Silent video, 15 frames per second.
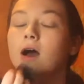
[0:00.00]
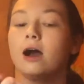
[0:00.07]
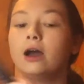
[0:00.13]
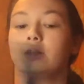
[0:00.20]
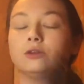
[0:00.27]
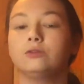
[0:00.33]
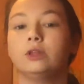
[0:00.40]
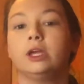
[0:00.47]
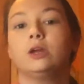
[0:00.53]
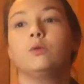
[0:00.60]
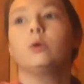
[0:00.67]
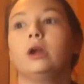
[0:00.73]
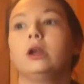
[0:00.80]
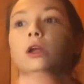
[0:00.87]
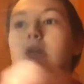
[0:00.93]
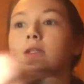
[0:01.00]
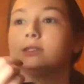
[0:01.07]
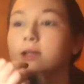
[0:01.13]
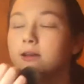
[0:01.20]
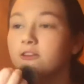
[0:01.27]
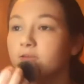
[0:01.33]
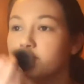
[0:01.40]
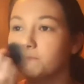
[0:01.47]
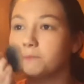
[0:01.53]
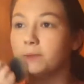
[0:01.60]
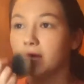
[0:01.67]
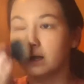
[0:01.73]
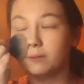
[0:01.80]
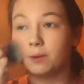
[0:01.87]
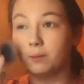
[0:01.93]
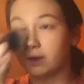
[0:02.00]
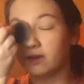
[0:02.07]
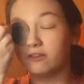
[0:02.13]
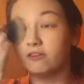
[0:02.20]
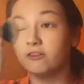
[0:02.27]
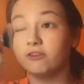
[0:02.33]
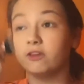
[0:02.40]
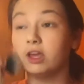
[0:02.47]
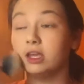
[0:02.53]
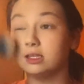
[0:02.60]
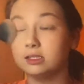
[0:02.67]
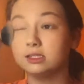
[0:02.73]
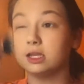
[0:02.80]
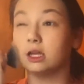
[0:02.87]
I don't like wearing a ton of makeup on my face.